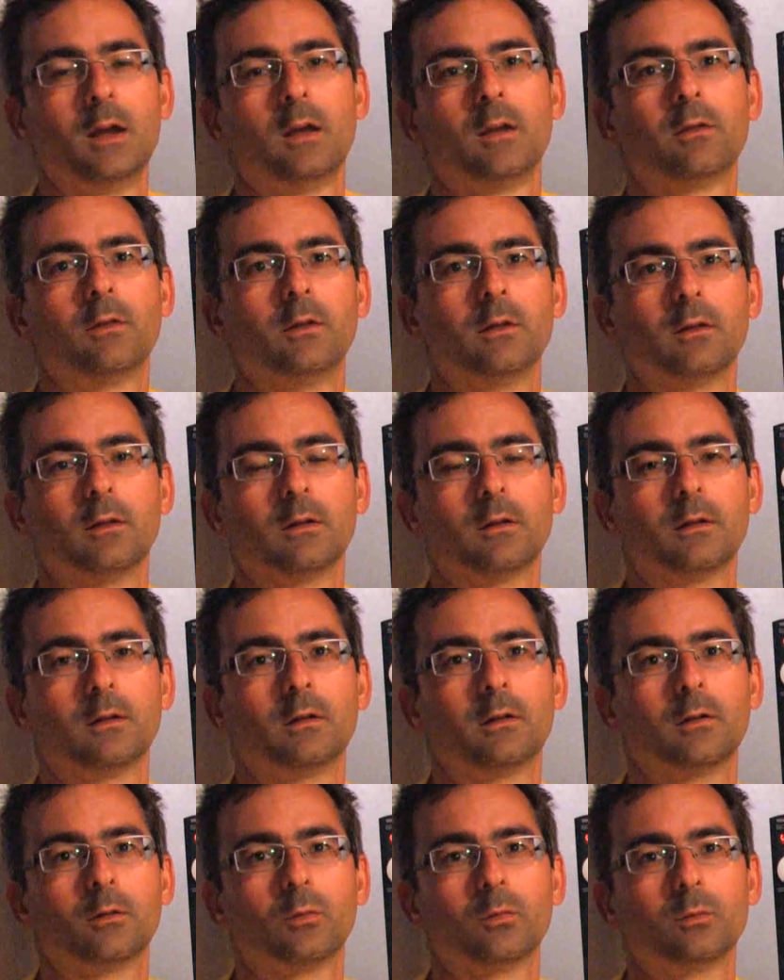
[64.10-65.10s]

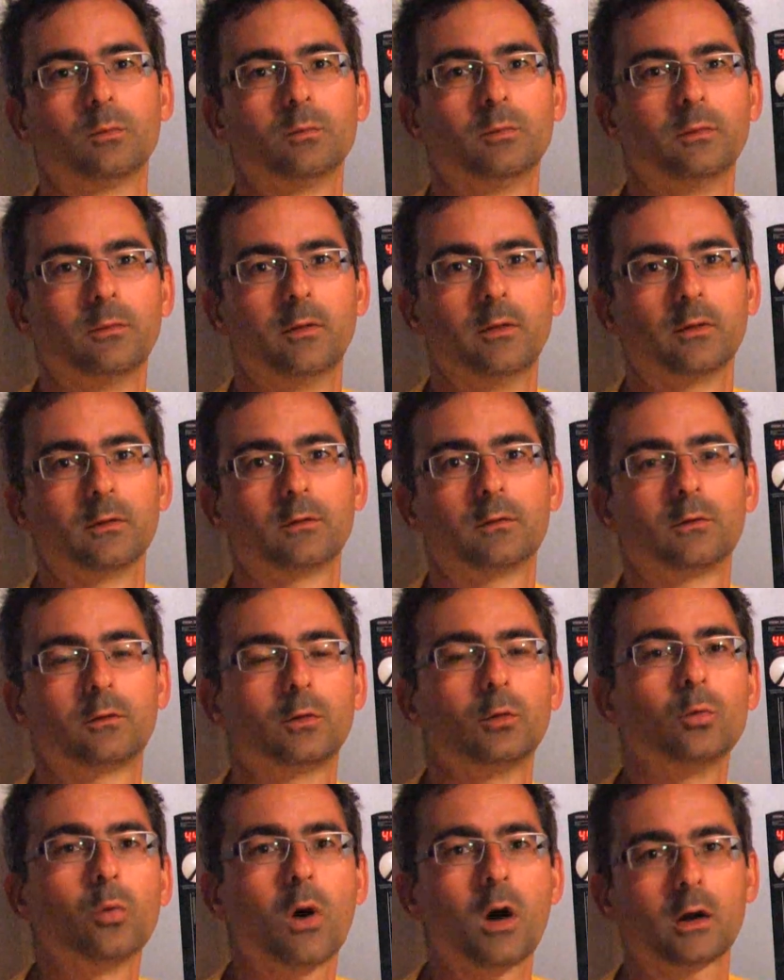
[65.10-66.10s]
the
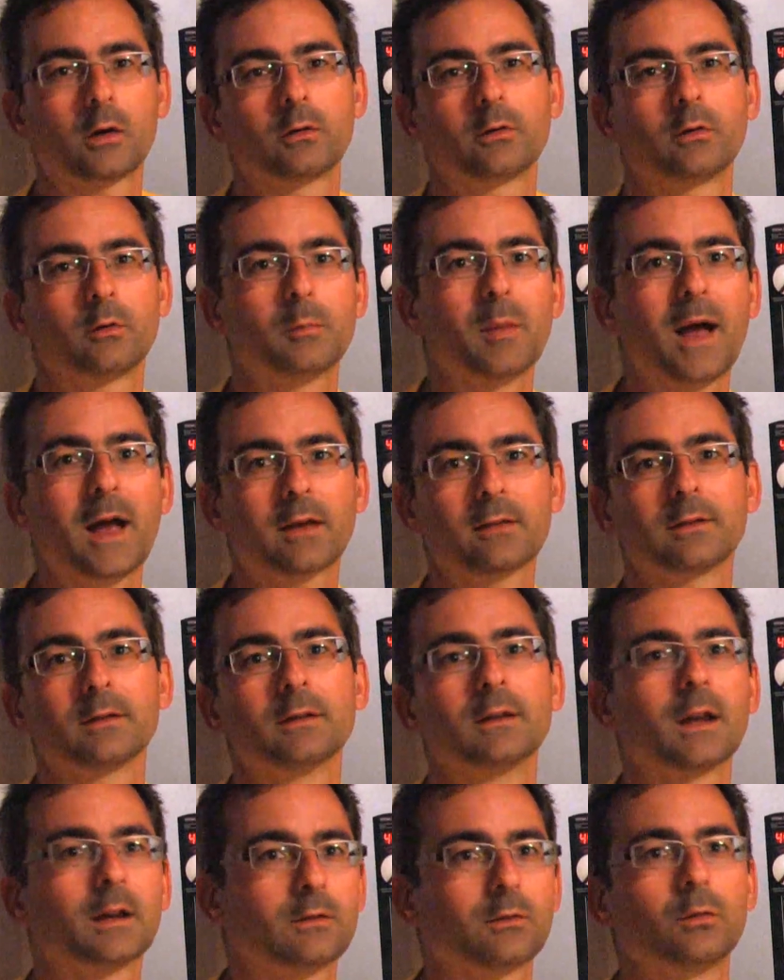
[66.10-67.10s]
two waters are
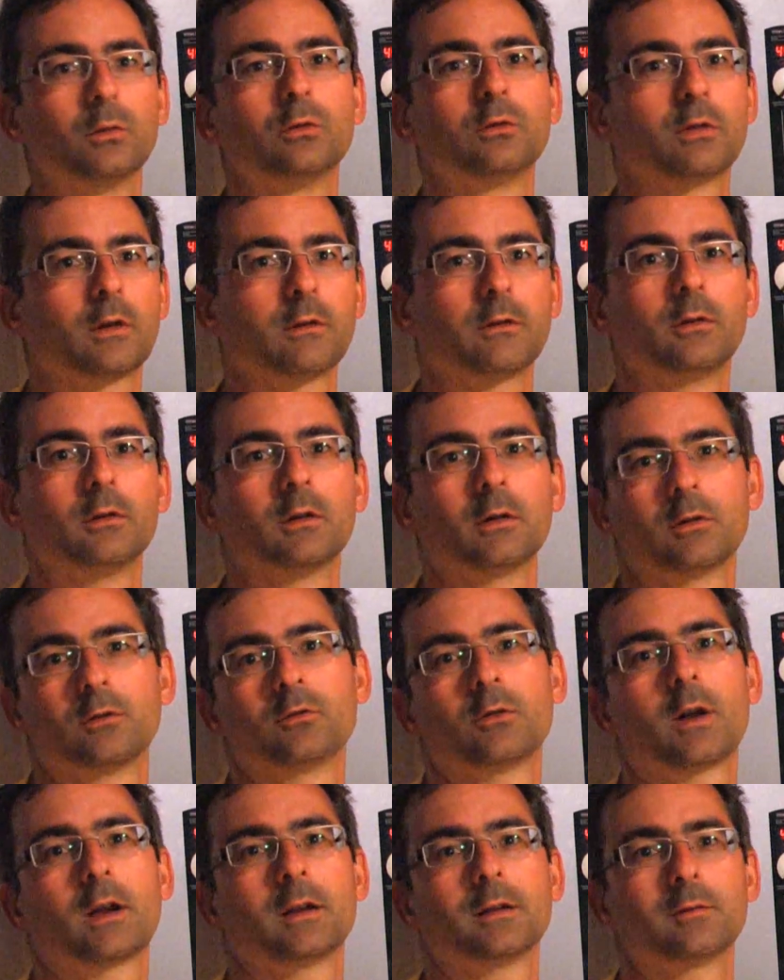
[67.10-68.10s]
passing next to each other in a
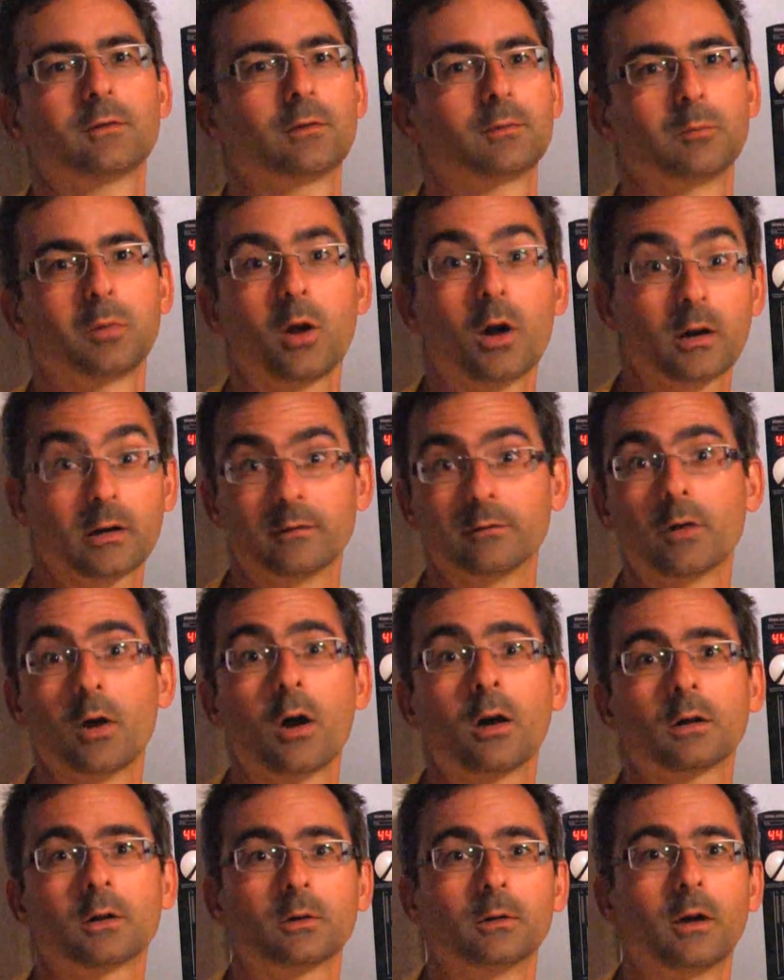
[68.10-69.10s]
giant block of
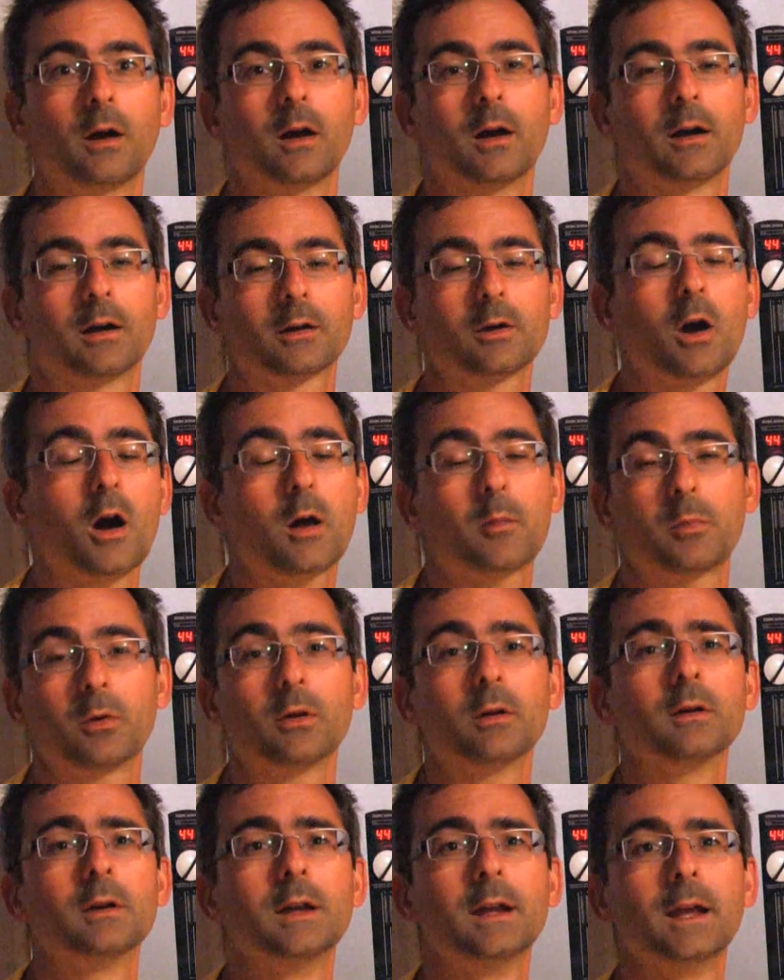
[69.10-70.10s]

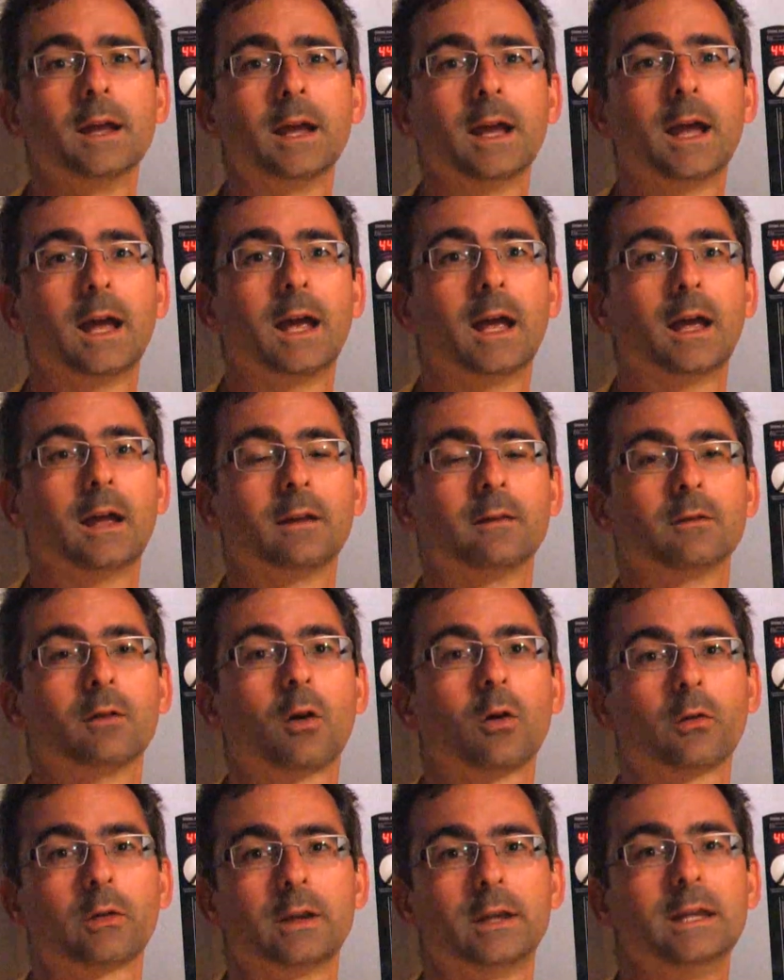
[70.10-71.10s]
copper, and
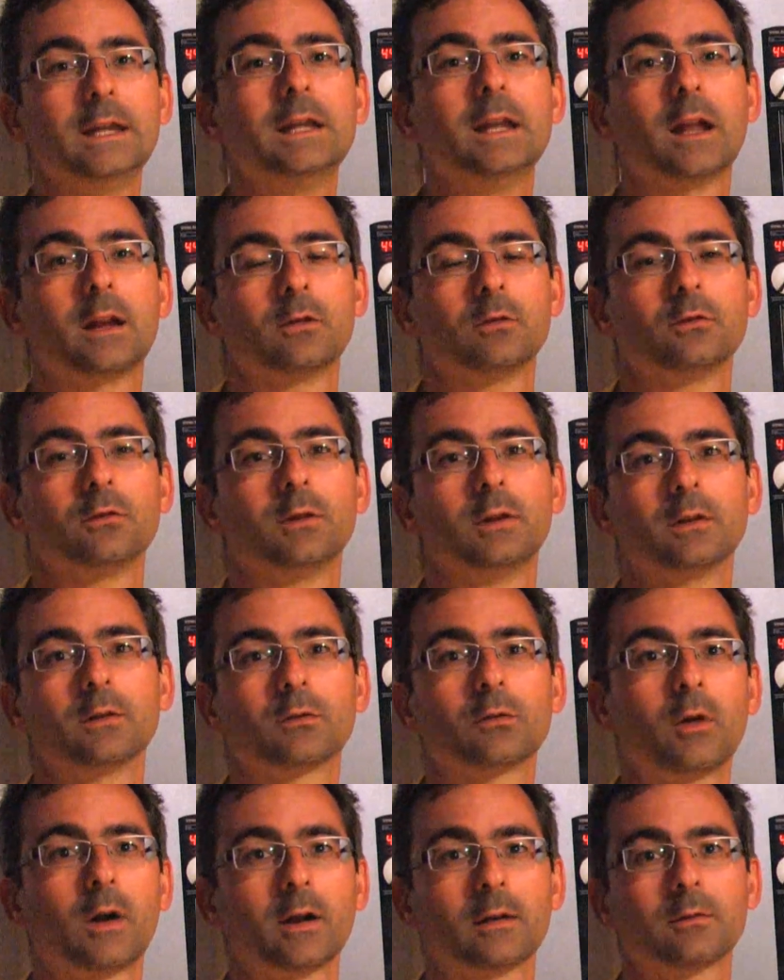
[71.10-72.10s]
all the heat energy is
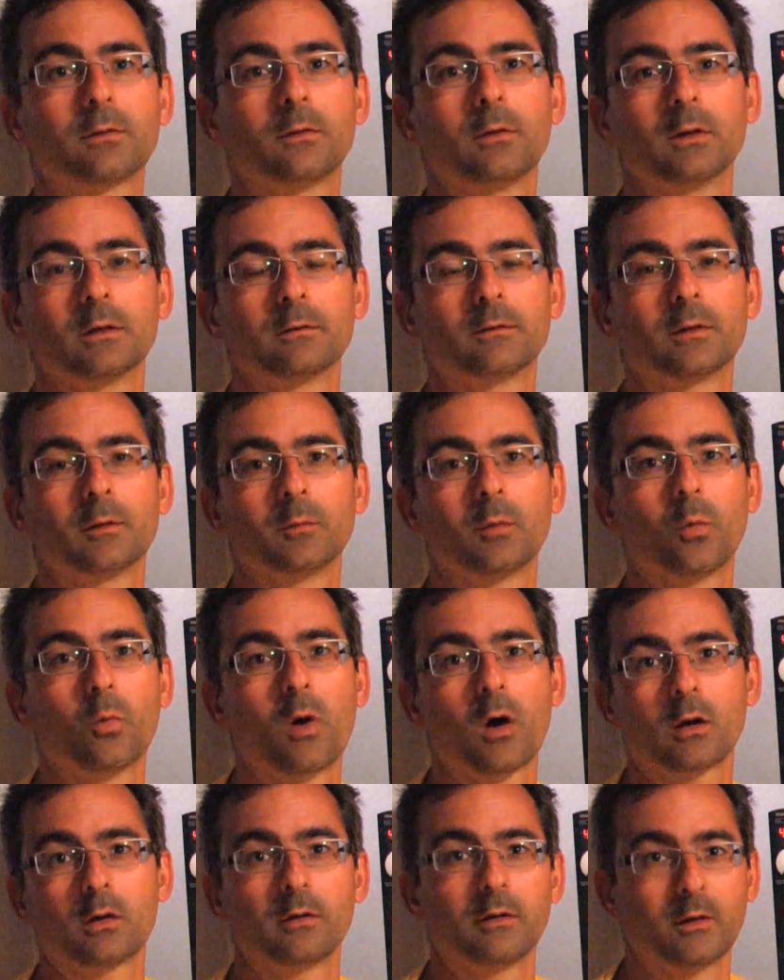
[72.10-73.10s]
transferring from the
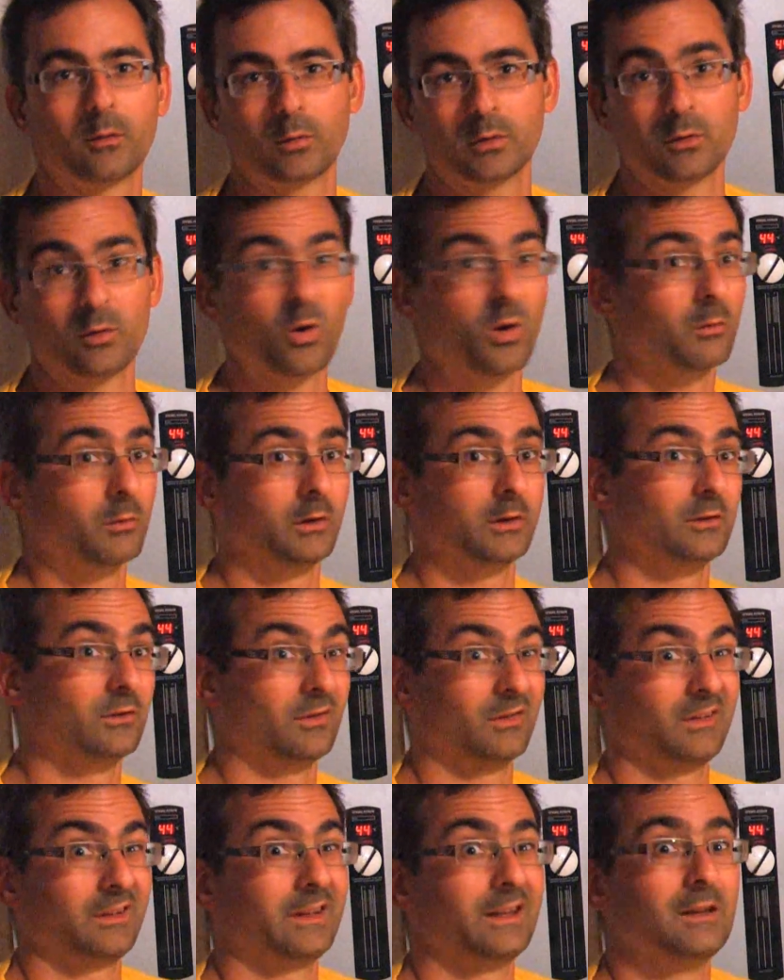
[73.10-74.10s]
water that would normally
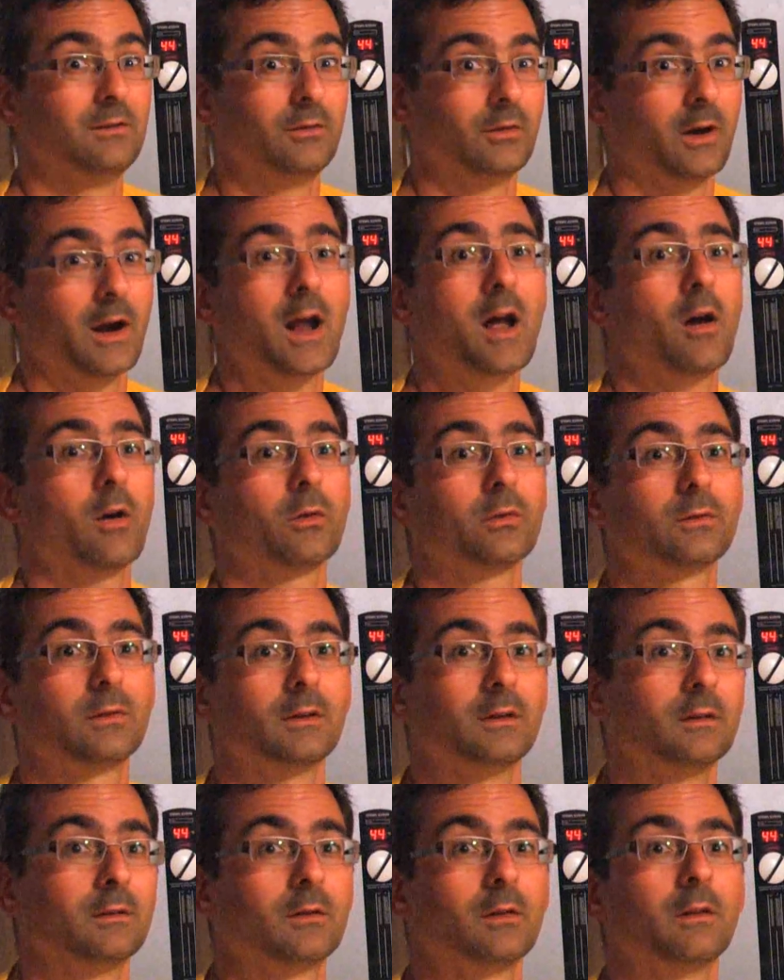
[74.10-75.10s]
just leave your house
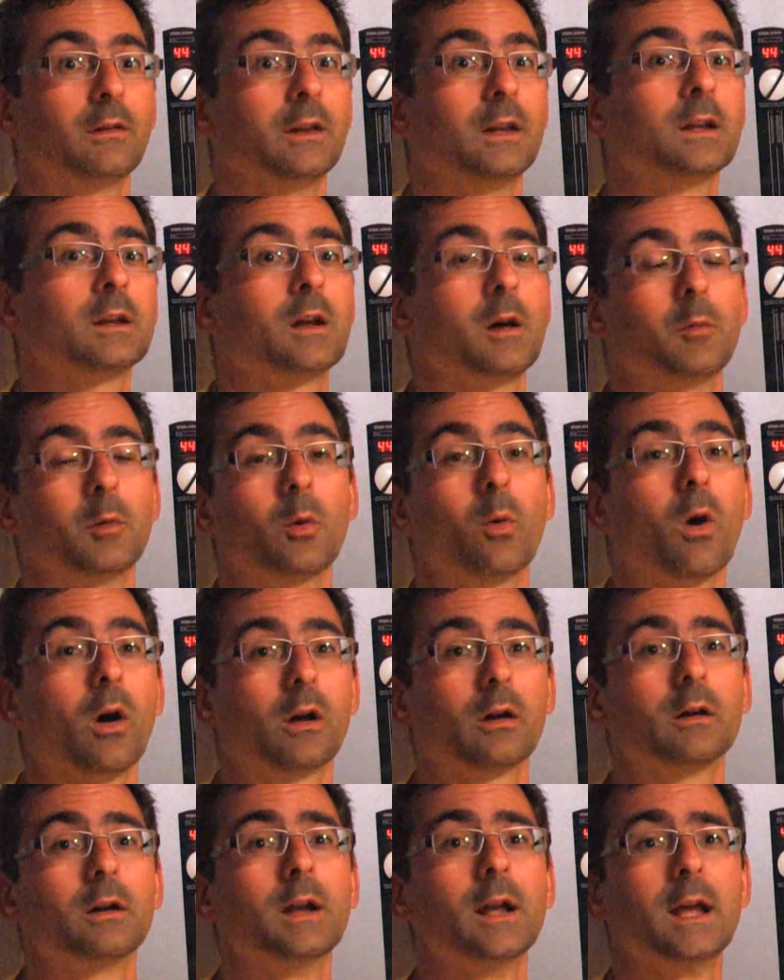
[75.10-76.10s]
into the incoming
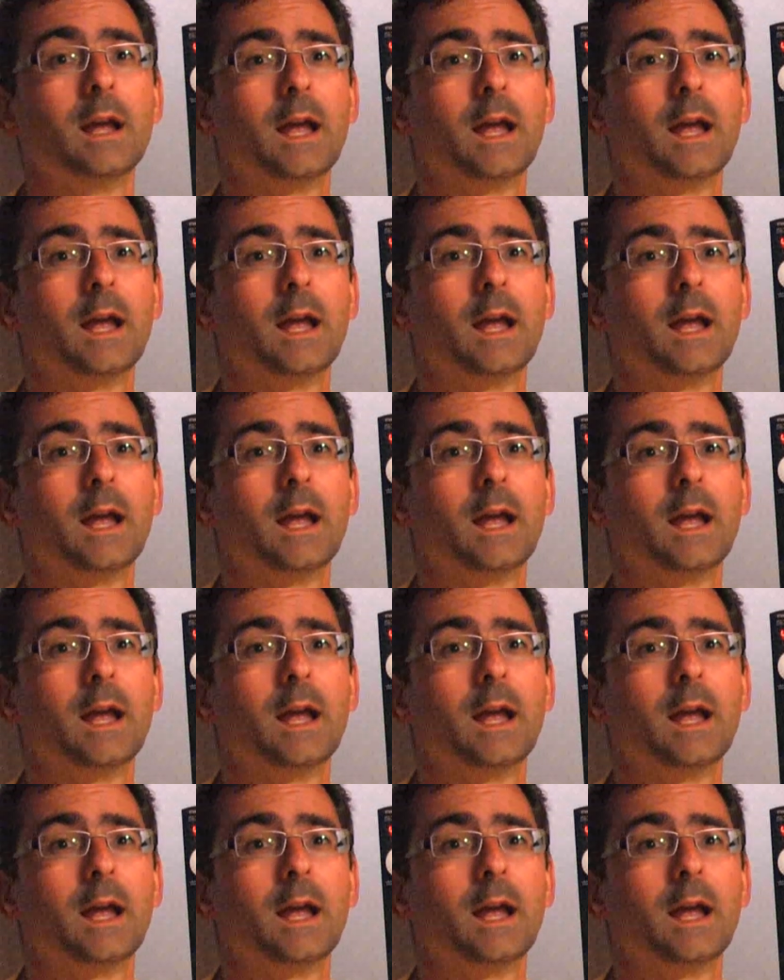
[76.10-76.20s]
water.